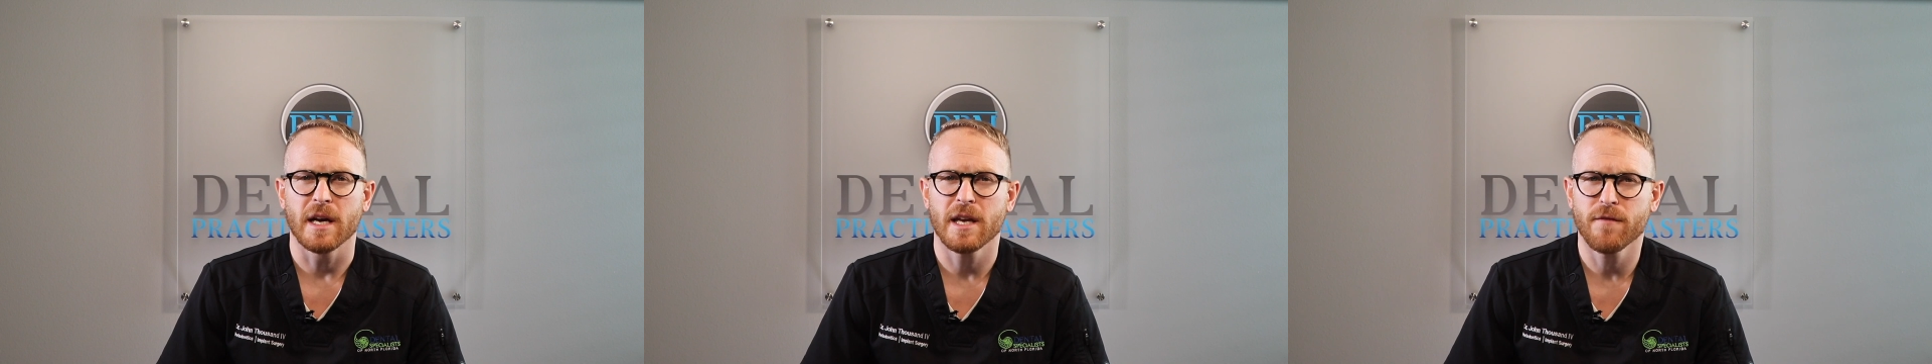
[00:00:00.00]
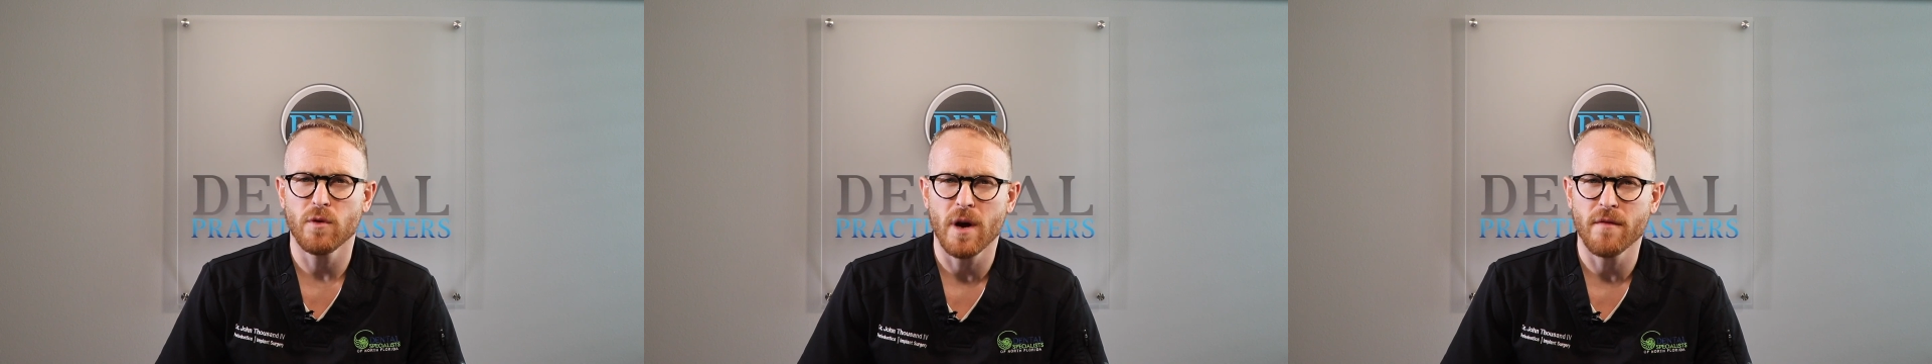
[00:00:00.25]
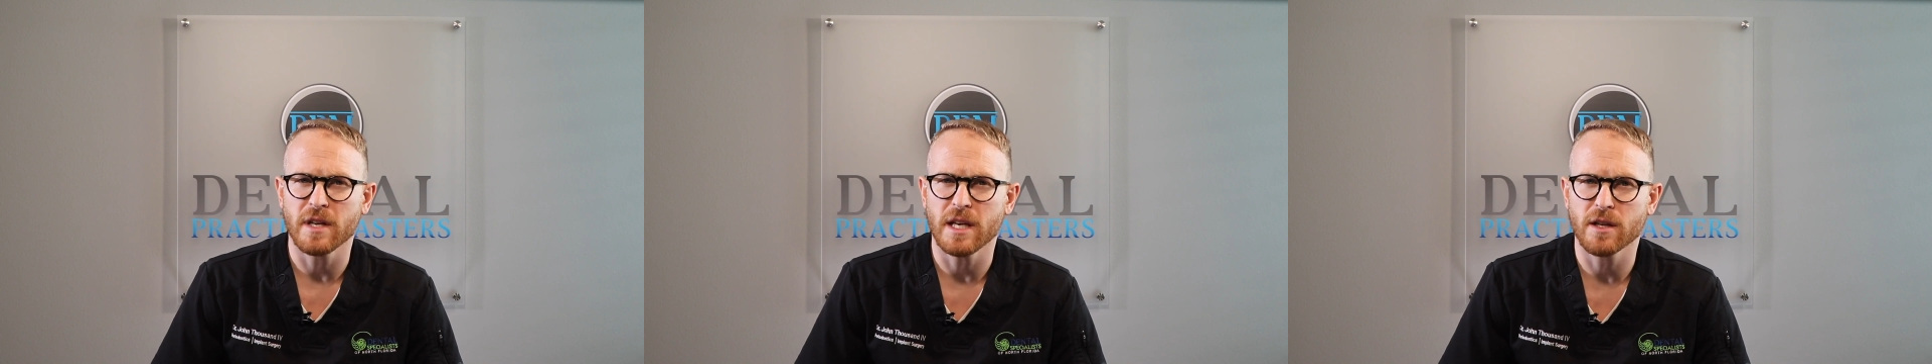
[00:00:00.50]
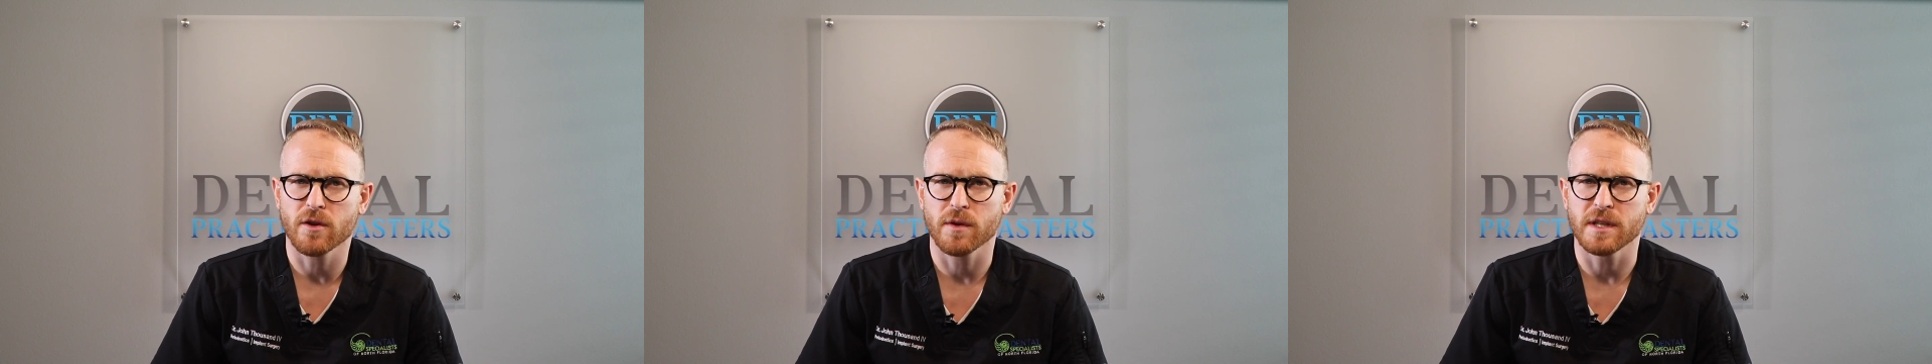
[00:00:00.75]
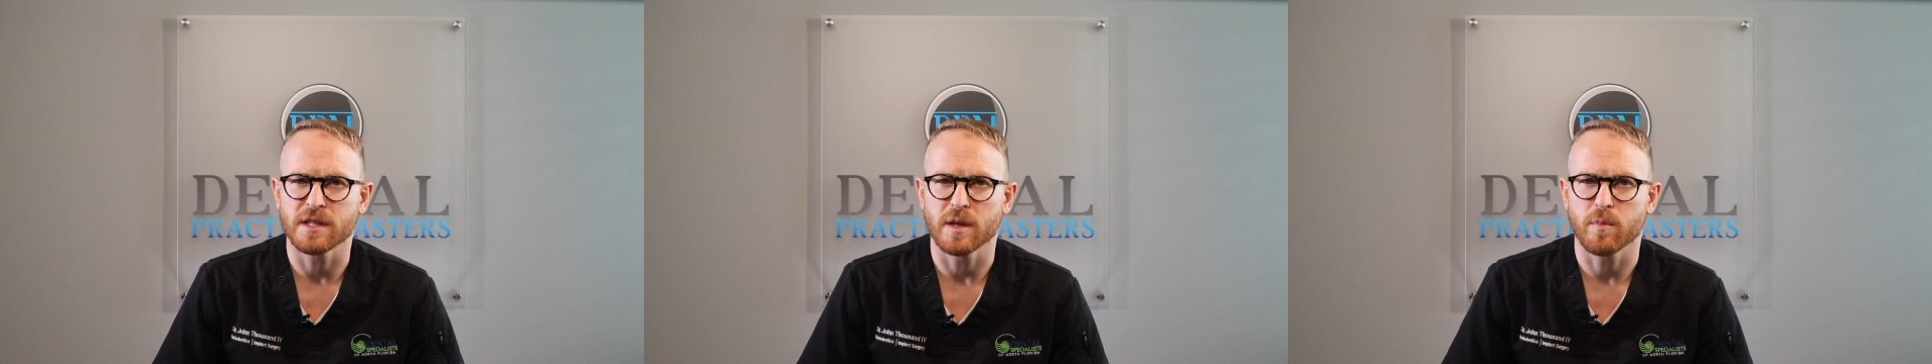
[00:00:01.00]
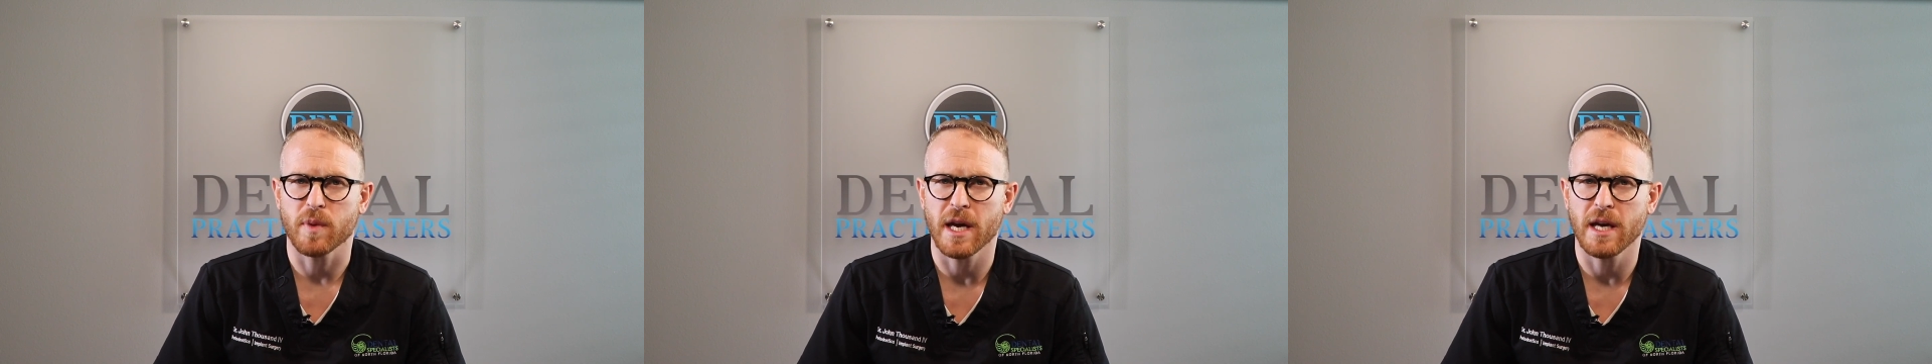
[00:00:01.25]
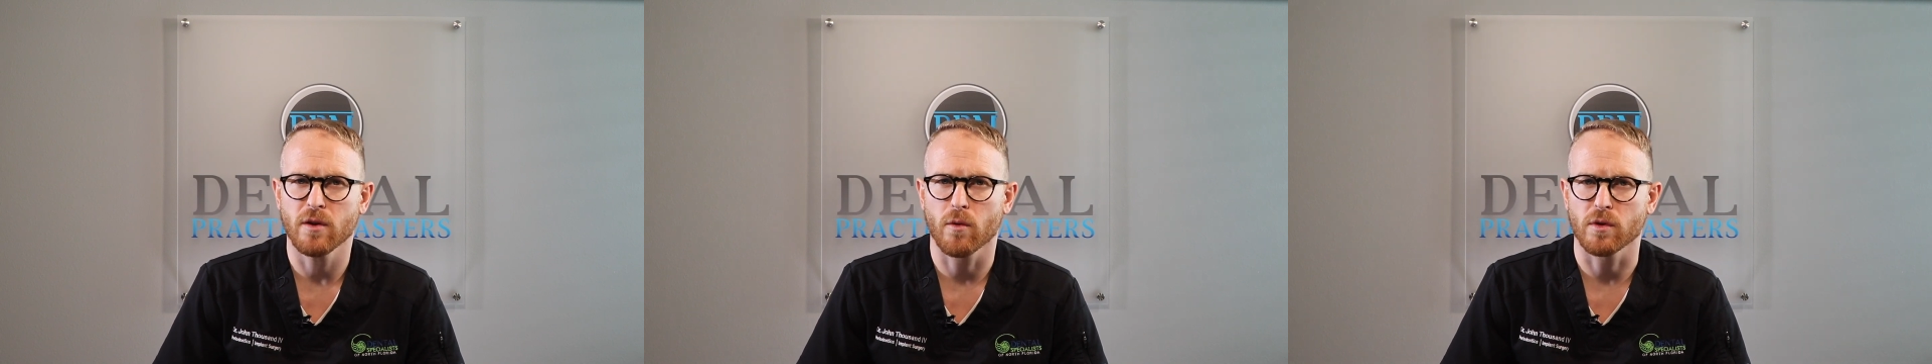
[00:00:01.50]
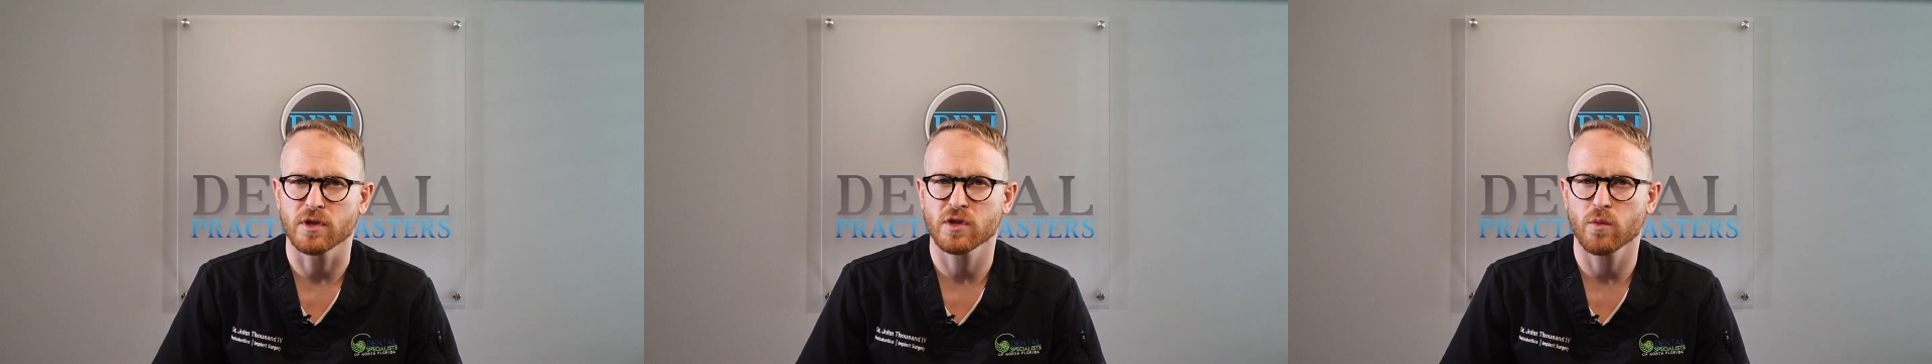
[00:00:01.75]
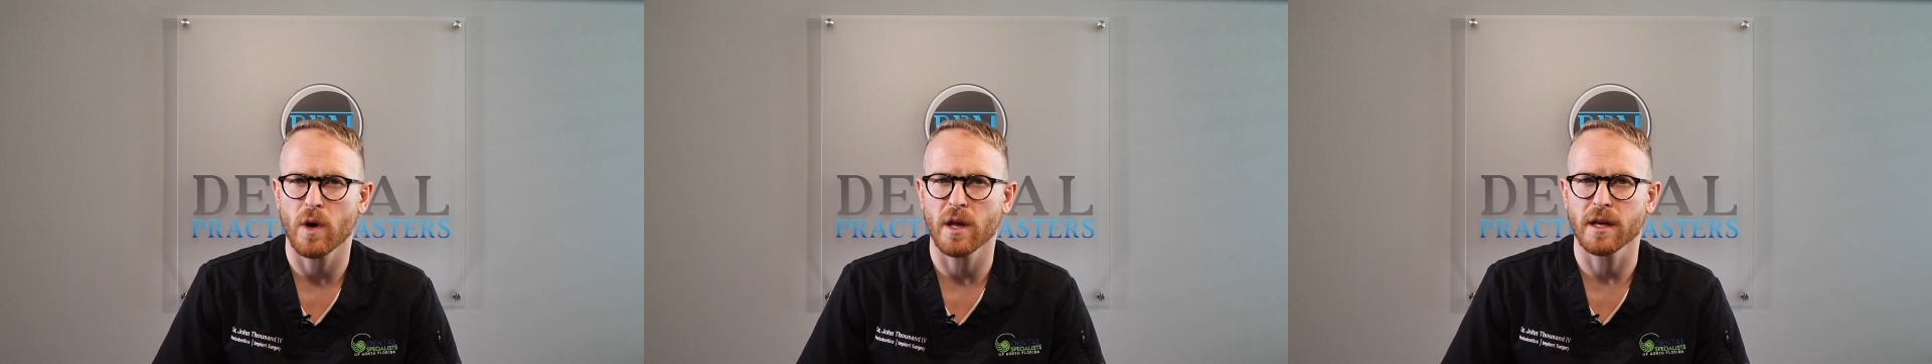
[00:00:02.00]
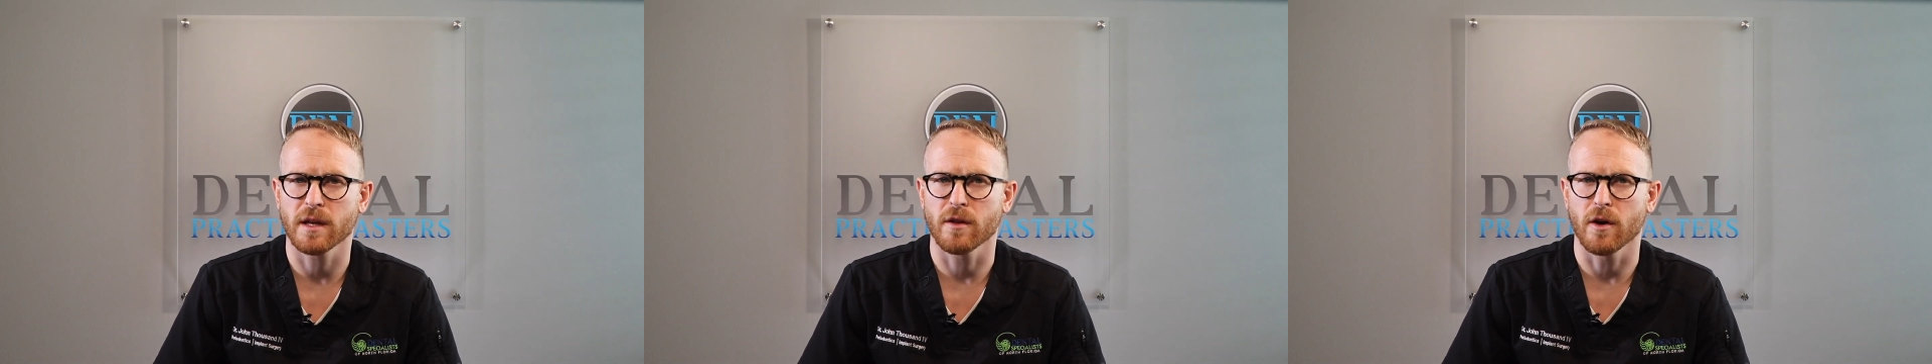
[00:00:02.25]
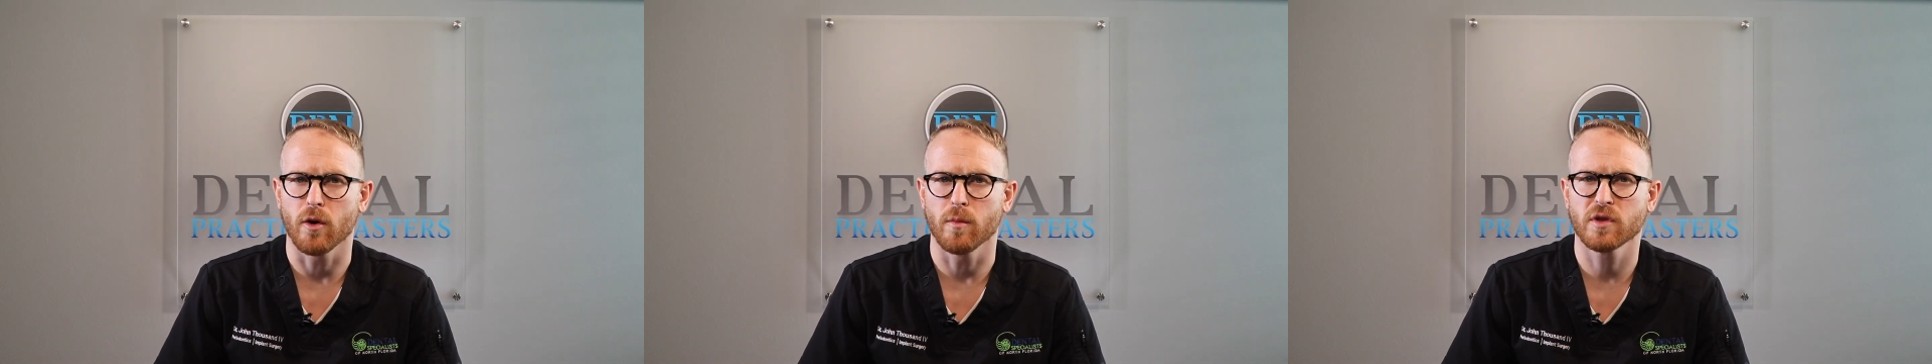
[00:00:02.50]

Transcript: If you have an increase in pain or swelling, though,